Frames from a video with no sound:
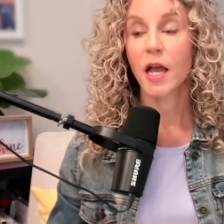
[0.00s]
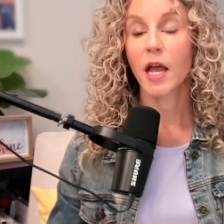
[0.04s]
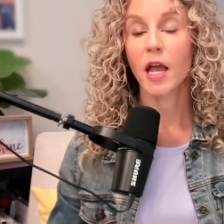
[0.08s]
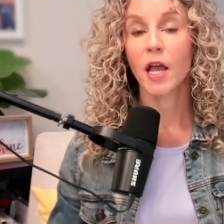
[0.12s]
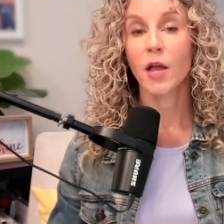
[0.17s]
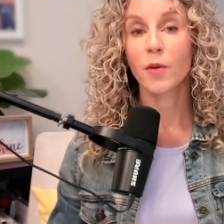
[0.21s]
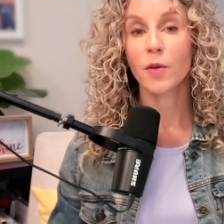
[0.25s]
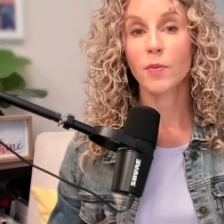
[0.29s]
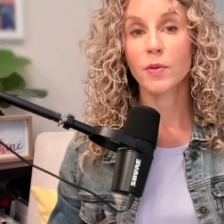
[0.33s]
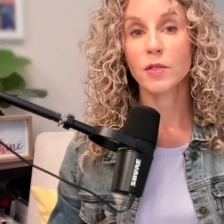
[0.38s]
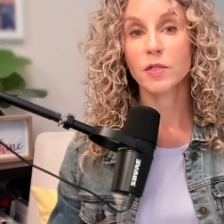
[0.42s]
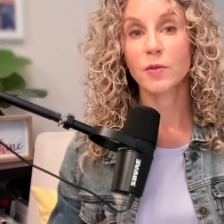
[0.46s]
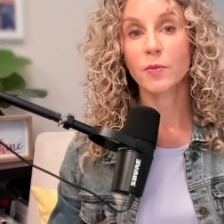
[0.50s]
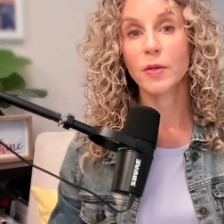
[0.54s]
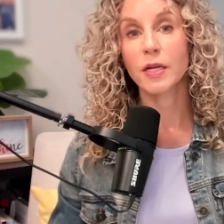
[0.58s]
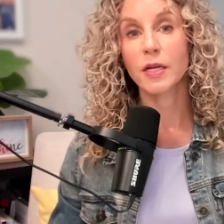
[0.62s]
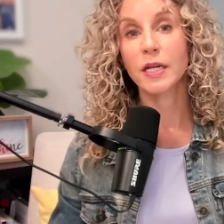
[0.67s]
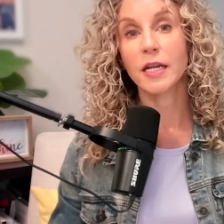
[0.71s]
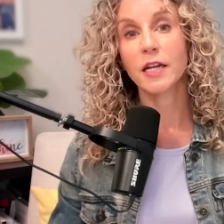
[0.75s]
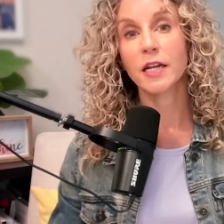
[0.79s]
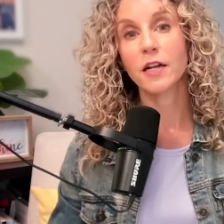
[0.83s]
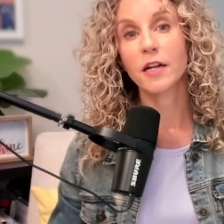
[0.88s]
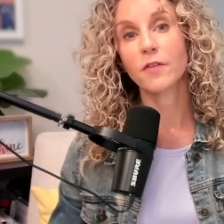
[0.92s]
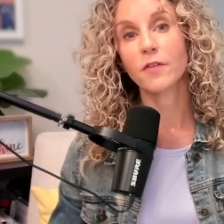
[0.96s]
It was that we
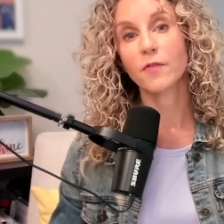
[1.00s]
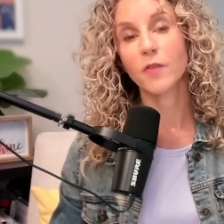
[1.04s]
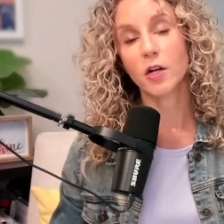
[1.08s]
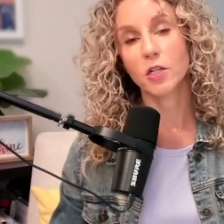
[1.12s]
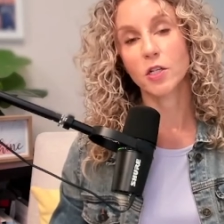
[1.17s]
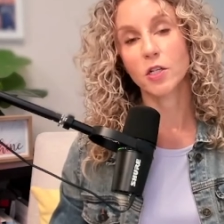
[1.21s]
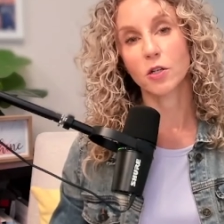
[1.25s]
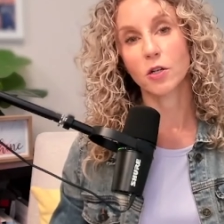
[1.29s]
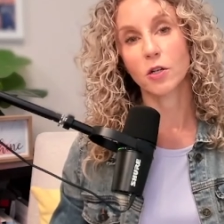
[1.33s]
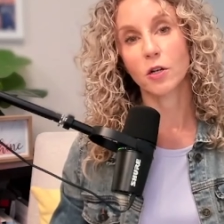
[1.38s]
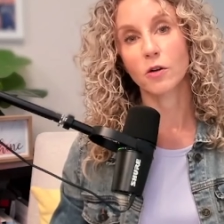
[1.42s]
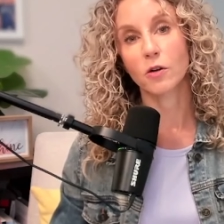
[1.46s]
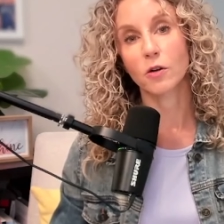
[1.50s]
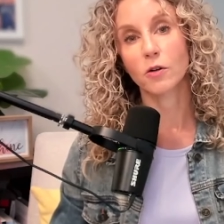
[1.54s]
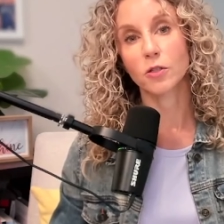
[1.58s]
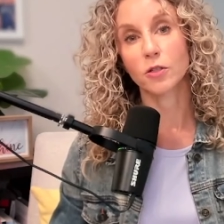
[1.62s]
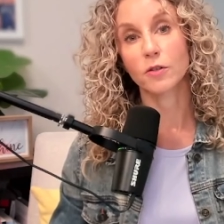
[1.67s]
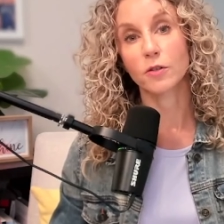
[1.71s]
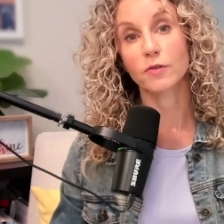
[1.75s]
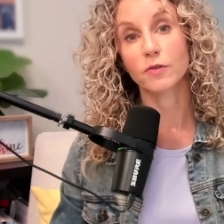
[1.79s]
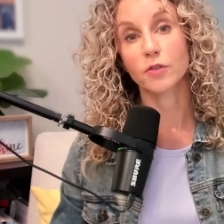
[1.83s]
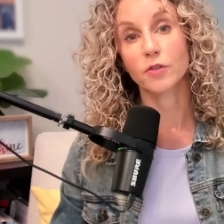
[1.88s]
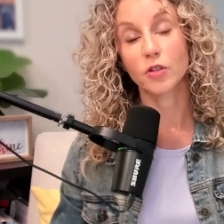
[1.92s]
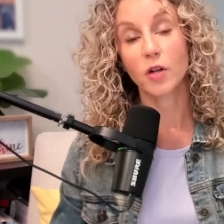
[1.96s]
needed to foster a culture
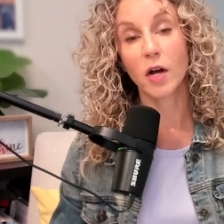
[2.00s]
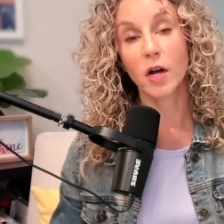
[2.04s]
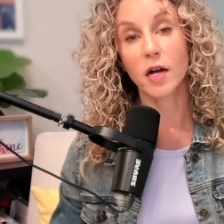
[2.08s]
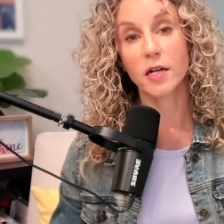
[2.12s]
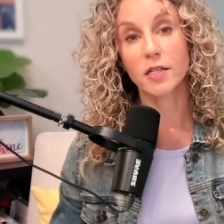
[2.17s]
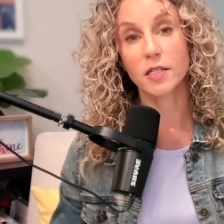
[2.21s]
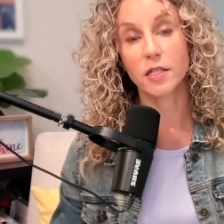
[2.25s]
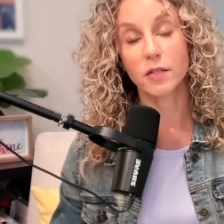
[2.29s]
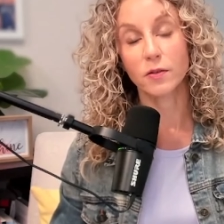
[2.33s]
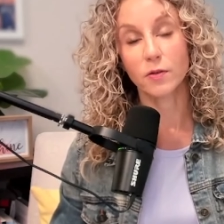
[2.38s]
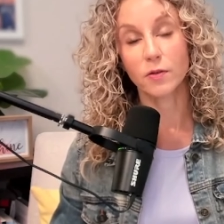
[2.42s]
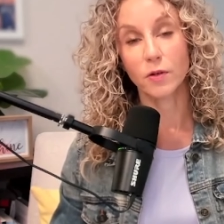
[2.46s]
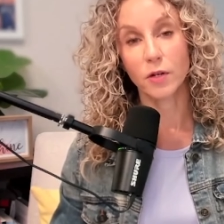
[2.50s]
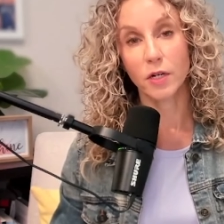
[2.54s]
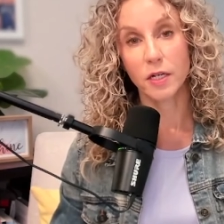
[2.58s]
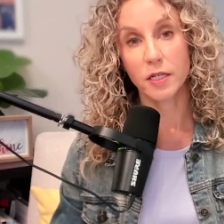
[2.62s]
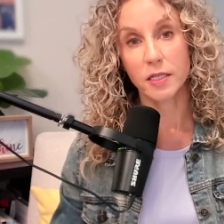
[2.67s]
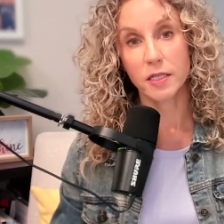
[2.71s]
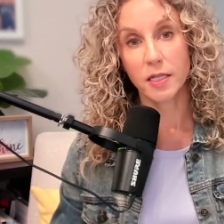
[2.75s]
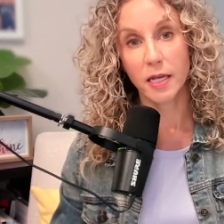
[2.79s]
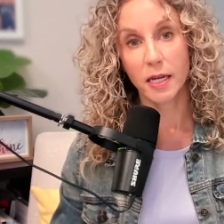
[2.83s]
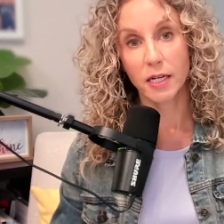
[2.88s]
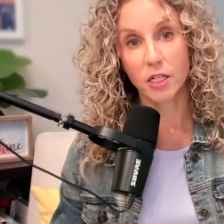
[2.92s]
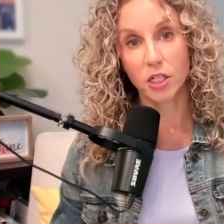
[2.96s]
of trust in the
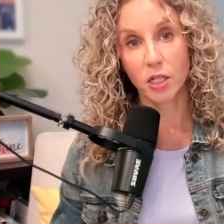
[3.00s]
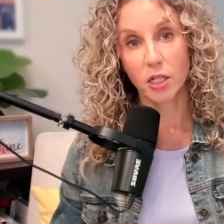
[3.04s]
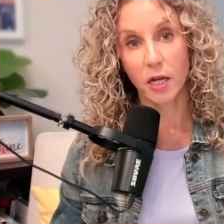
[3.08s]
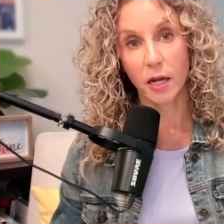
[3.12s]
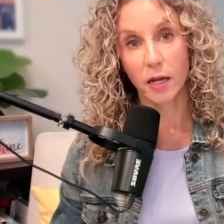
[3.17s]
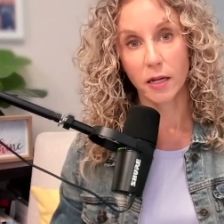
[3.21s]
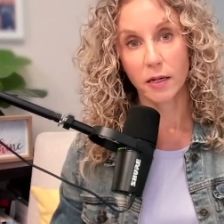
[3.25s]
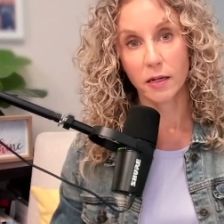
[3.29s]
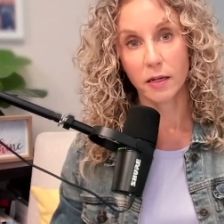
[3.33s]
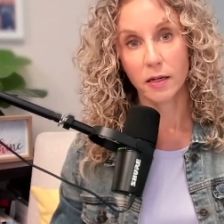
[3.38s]
organization.